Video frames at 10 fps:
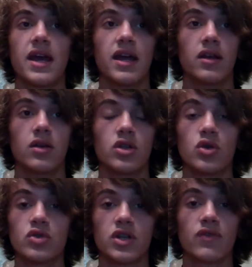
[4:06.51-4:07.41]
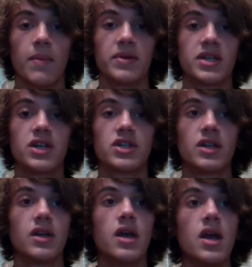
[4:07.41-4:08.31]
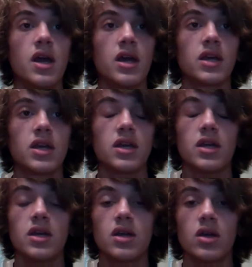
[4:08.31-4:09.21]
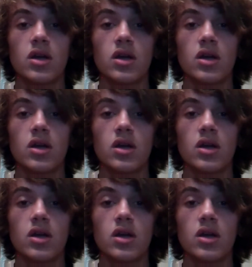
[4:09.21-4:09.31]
And using repetition, he